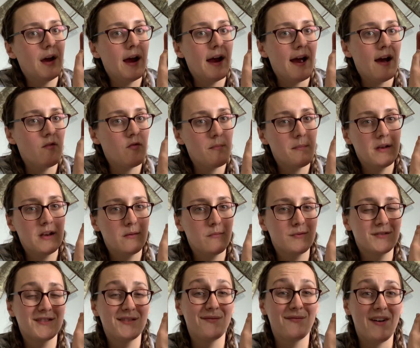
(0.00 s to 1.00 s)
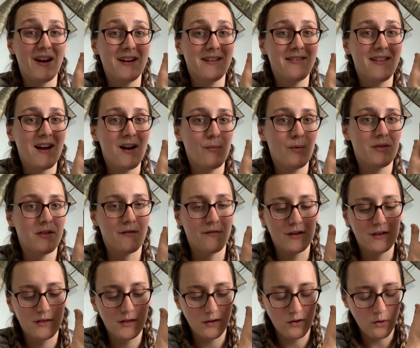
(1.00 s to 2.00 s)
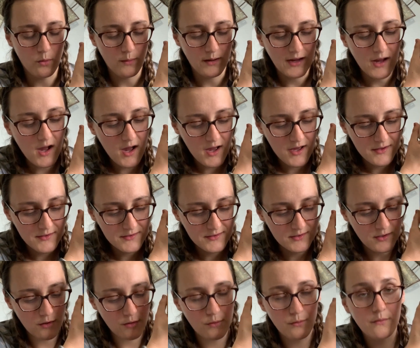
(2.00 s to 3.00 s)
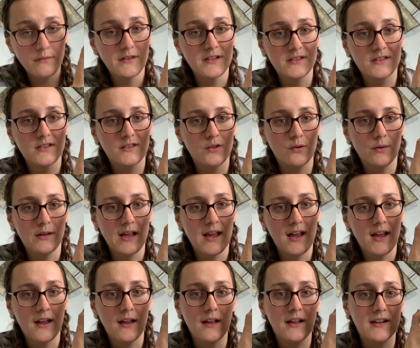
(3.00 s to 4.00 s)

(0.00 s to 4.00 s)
I haven't been able to find that with everything going on, so this is okay,